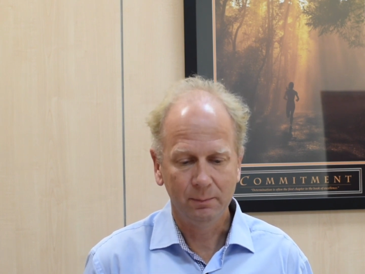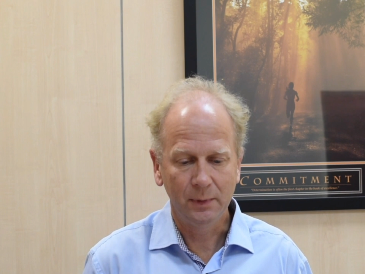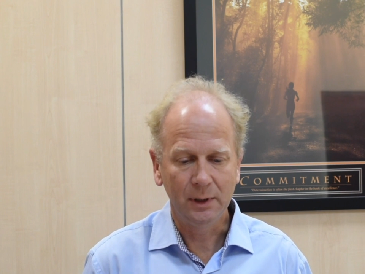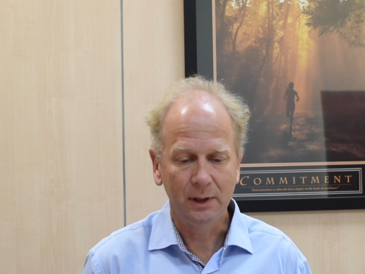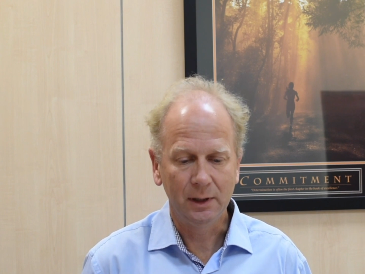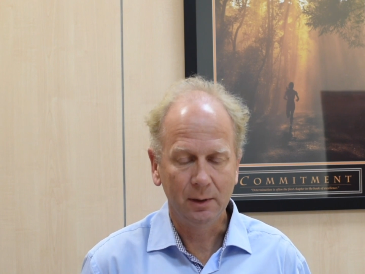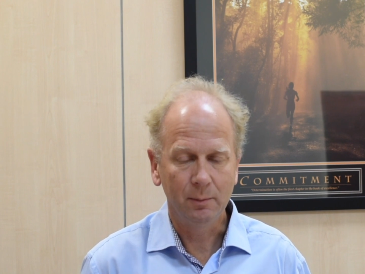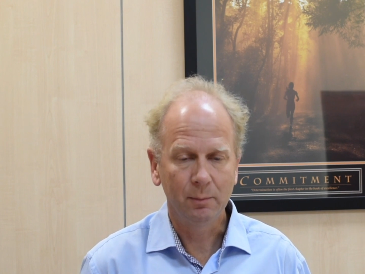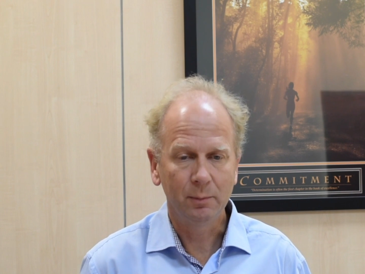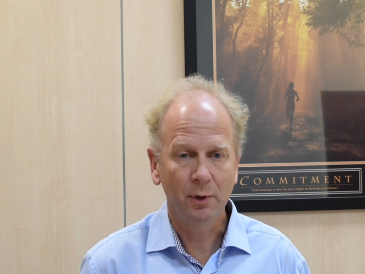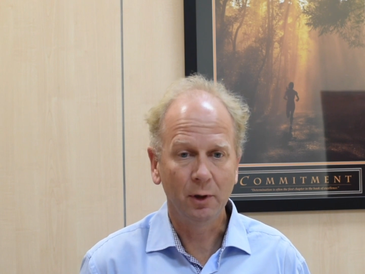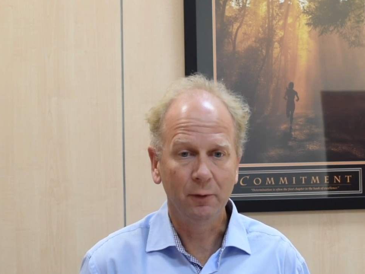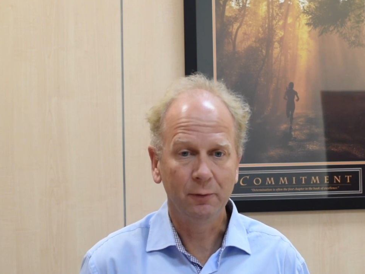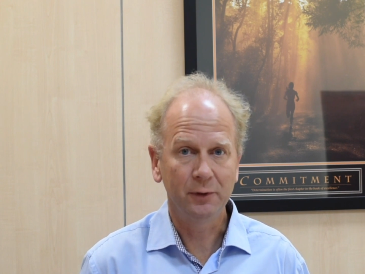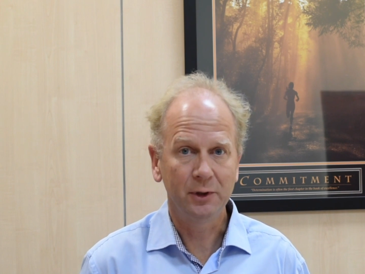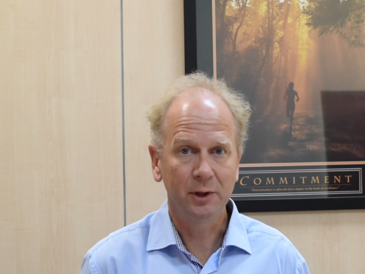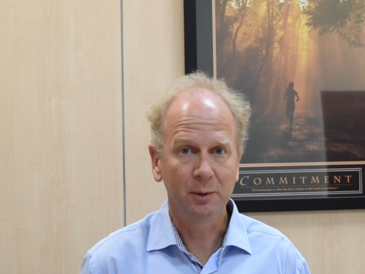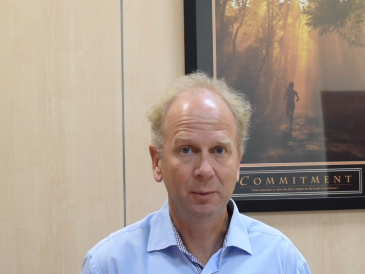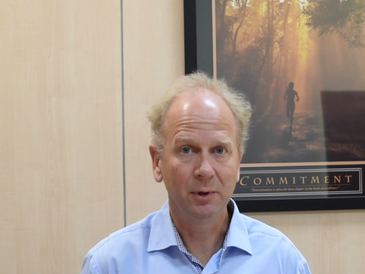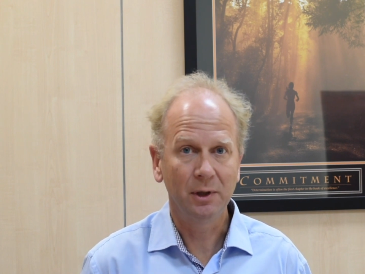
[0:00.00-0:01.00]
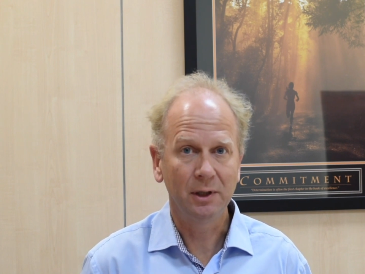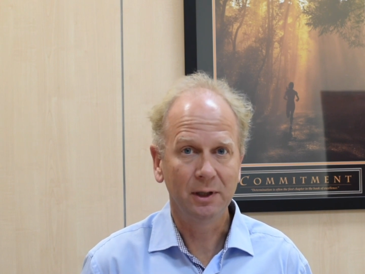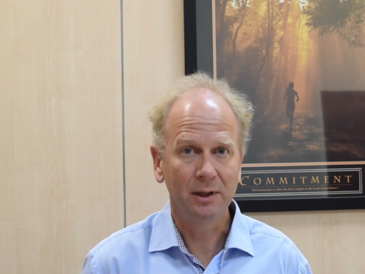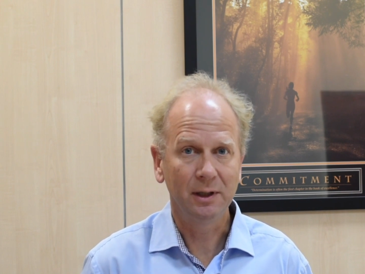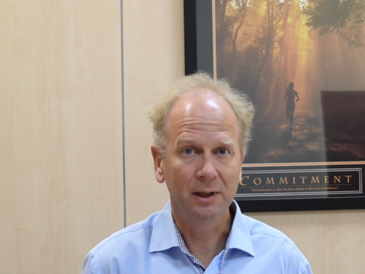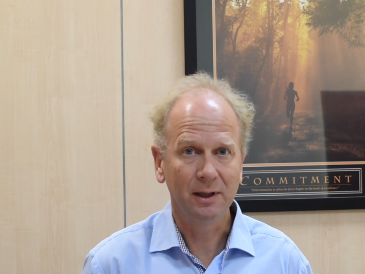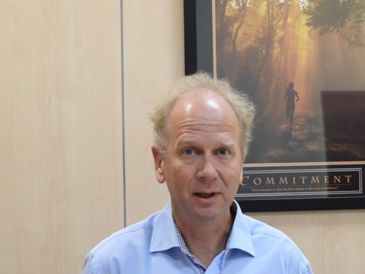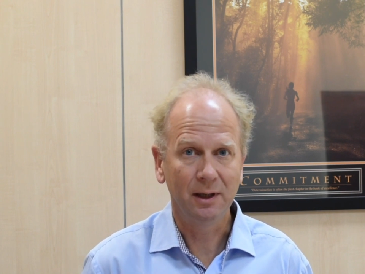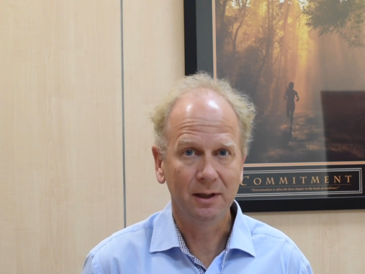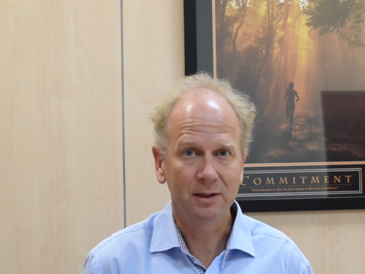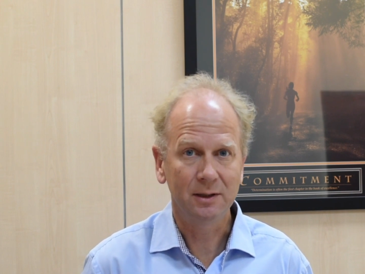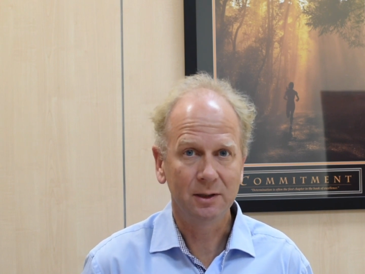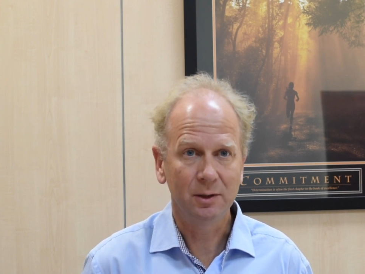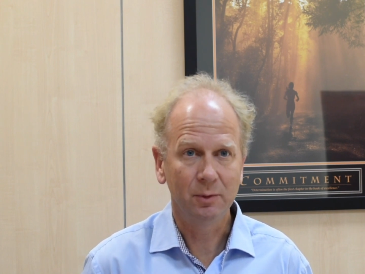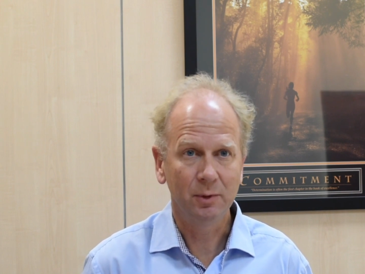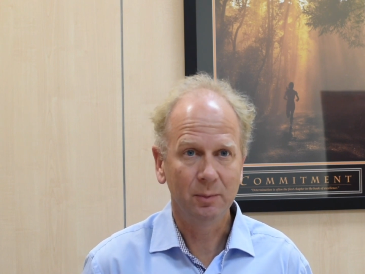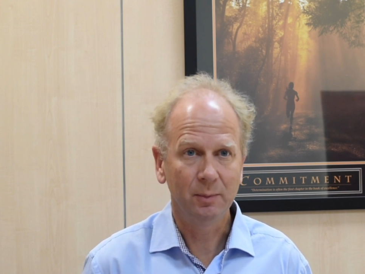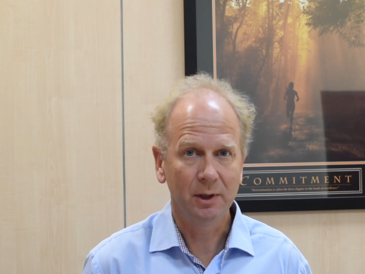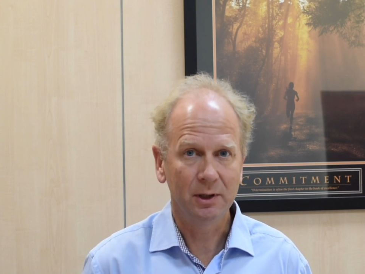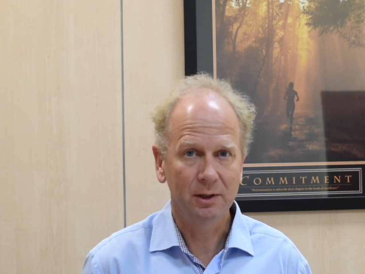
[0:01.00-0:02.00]
being profitable in the
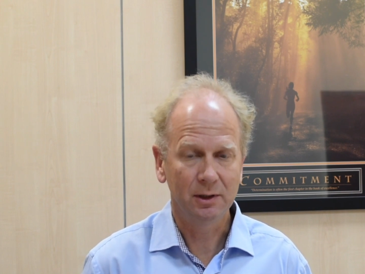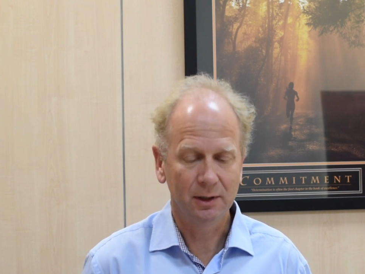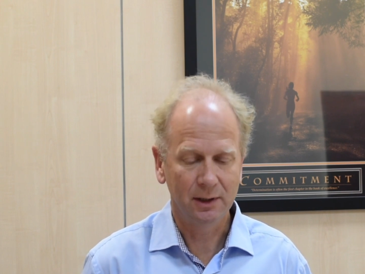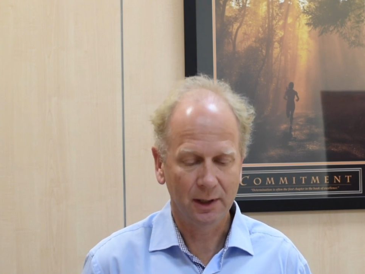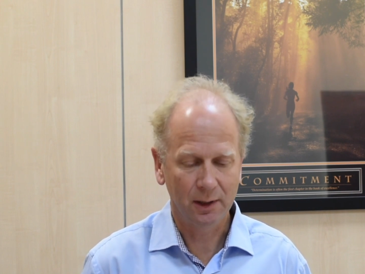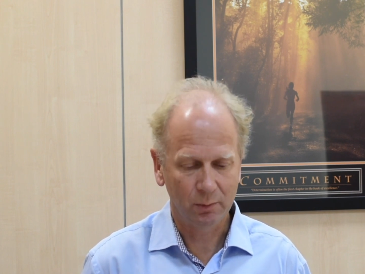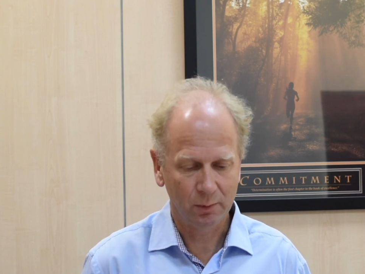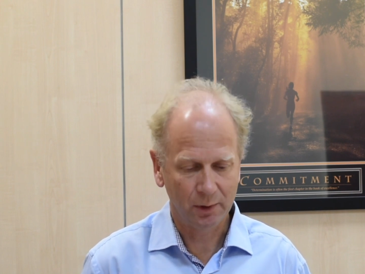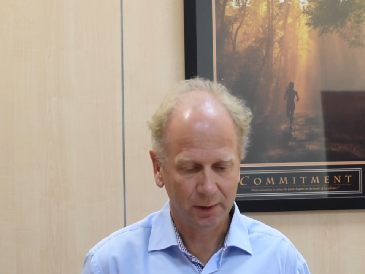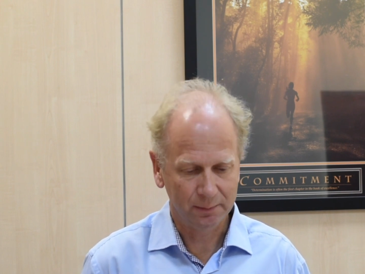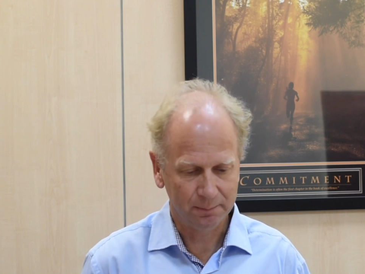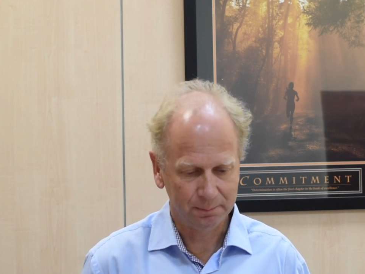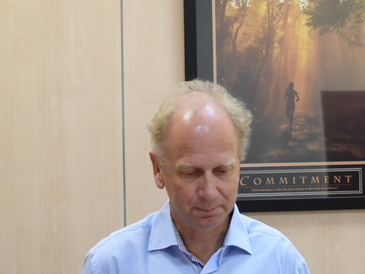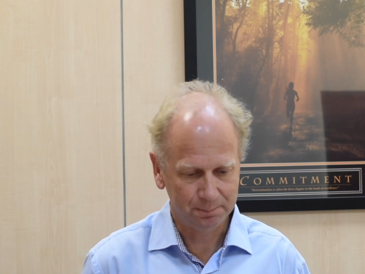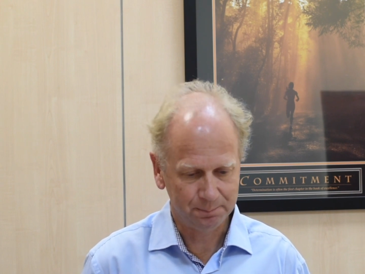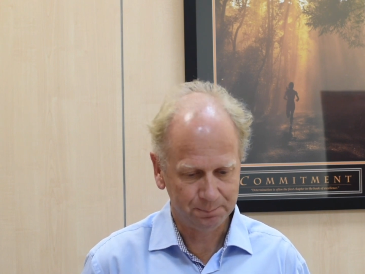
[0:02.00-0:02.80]
case we measure that one.